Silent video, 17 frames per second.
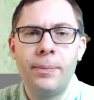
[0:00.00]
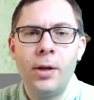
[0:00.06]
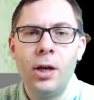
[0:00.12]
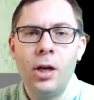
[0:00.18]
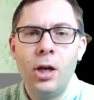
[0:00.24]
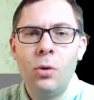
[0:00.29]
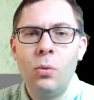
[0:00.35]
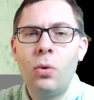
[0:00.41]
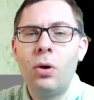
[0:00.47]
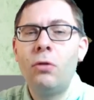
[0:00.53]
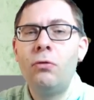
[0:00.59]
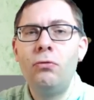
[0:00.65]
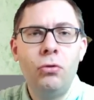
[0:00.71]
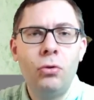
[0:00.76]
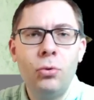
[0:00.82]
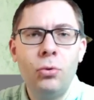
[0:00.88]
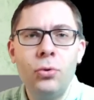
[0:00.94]
What
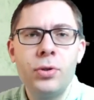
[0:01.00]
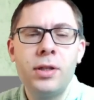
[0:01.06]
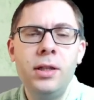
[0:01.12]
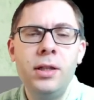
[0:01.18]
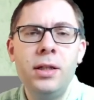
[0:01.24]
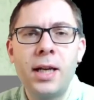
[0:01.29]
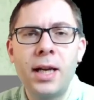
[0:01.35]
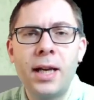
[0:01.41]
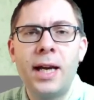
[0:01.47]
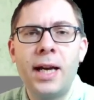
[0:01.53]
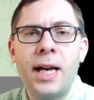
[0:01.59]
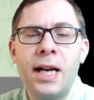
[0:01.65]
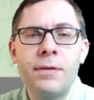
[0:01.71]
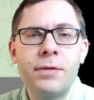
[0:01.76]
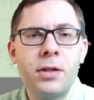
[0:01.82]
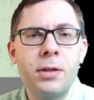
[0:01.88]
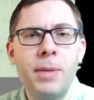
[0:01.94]
rules are you going to
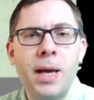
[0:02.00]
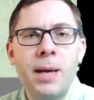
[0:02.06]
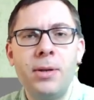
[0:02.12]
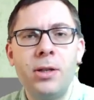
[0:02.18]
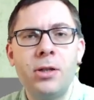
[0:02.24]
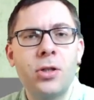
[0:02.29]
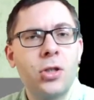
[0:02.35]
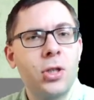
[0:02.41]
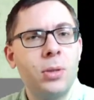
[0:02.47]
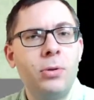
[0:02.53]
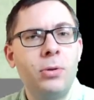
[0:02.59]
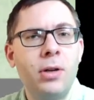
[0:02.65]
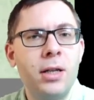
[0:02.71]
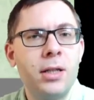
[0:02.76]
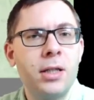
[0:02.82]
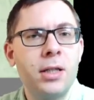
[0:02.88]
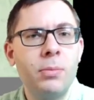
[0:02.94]
have? So maybe just
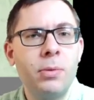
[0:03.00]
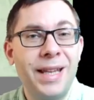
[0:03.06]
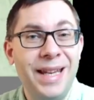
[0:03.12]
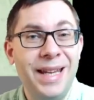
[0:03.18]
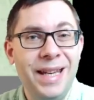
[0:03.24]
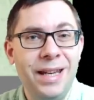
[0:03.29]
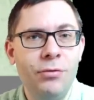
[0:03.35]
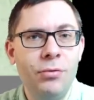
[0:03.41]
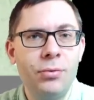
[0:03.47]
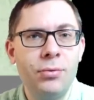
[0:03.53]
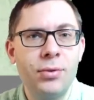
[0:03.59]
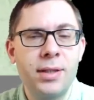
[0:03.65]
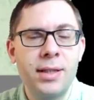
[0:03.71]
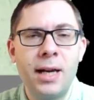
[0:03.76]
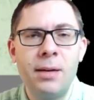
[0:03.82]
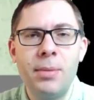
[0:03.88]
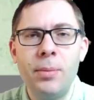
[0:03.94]
summarize some of the key rules
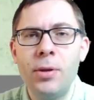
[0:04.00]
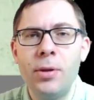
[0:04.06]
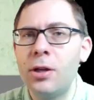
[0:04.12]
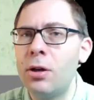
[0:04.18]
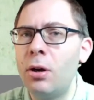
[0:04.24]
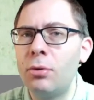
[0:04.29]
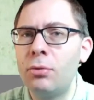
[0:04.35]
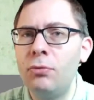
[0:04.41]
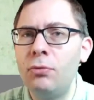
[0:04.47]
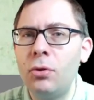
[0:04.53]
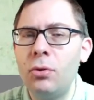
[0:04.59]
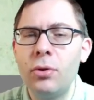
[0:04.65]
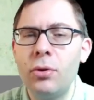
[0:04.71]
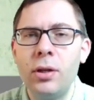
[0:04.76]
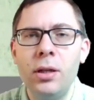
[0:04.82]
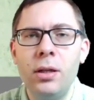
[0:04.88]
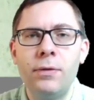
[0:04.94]
down, maybe the golden rule
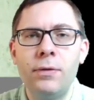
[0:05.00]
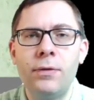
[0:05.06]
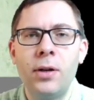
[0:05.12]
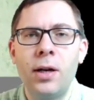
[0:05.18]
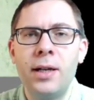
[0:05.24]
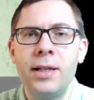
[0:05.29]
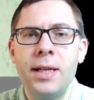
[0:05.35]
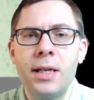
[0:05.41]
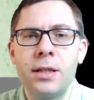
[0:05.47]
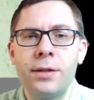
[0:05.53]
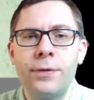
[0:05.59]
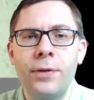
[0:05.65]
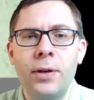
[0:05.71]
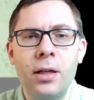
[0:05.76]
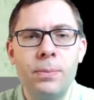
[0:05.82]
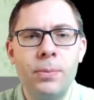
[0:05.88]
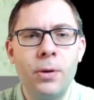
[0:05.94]
that you've
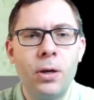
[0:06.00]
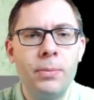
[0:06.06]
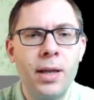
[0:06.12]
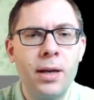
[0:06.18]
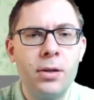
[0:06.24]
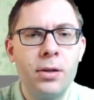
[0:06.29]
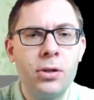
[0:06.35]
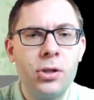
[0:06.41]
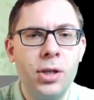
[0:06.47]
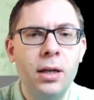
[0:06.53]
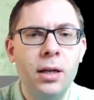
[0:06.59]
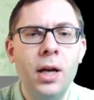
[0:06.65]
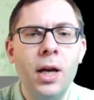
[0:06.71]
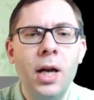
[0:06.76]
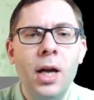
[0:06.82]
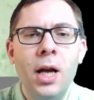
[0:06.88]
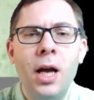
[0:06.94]
identified at the bottom of the sheet.
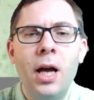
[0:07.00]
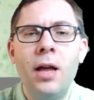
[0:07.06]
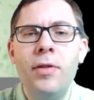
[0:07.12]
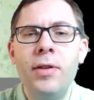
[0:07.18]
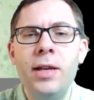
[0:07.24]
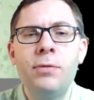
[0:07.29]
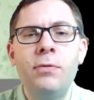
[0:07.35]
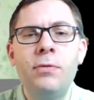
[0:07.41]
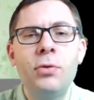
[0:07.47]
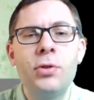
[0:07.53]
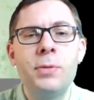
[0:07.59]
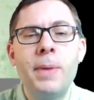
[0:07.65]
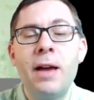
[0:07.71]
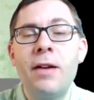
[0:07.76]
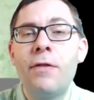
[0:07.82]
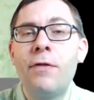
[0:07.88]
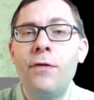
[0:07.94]
Are these rules
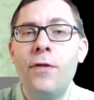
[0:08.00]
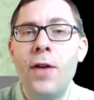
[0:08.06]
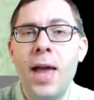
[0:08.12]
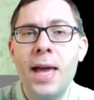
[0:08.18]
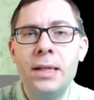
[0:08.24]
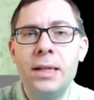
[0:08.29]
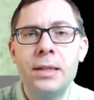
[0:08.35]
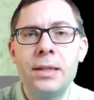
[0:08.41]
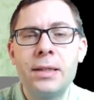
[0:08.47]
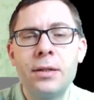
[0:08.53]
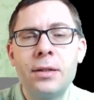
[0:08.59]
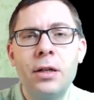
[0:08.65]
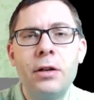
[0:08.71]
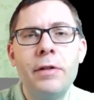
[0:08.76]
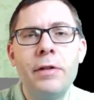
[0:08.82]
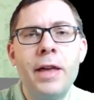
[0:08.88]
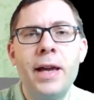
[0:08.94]
about fairness?
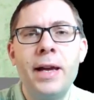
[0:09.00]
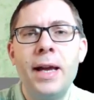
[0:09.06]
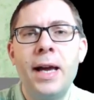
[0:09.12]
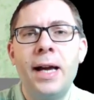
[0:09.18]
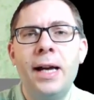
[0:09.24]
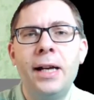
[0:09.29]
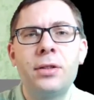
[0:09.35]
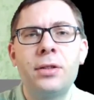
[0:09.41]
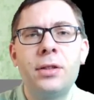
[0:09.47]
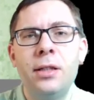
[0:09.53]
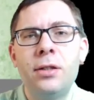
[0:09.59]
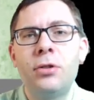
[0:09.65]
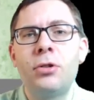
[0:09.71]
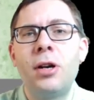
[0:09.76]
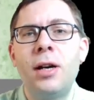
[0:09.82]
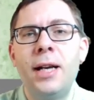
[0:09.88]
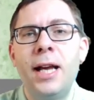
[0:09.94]
Are they actually to
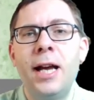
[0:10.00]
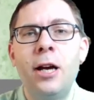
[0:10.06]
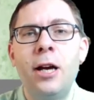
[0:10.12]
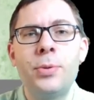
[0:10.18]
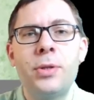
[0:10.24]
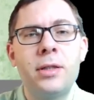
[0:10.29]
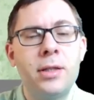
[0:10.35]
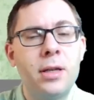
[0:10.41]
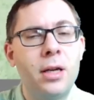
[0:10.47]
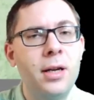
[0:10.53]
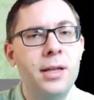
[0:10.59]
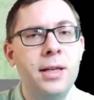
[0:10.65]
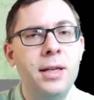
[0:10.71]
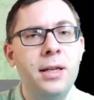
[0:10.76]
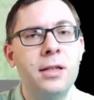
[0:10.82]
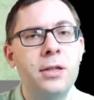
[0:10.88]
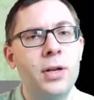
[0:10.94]
try and help
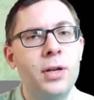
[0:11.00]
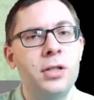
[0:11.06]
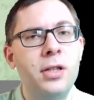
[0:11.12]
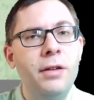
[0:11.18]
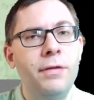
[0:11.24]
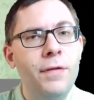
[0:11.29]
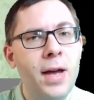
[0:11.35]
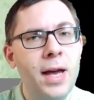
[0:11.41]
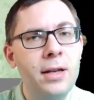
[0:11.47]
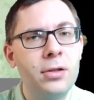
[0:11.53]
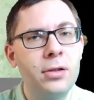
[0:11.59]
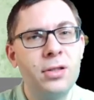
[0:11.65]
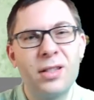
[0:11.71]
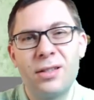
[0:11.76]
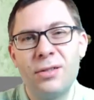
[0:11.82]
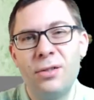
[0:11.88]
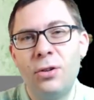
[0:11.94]
society? So actually fairness
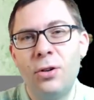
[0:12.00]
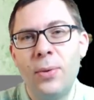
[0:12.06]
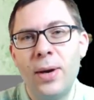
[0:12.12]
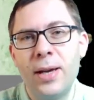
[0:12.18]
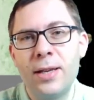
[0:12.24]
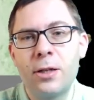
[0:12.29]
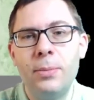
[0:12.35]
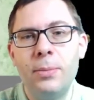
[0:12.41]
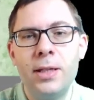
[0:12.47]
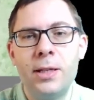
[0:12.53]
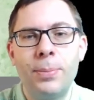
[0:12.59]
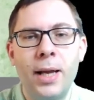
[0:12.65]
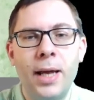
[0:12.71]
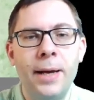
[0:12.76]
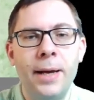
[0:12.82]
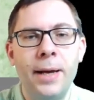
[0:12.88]
doesn't always come into play.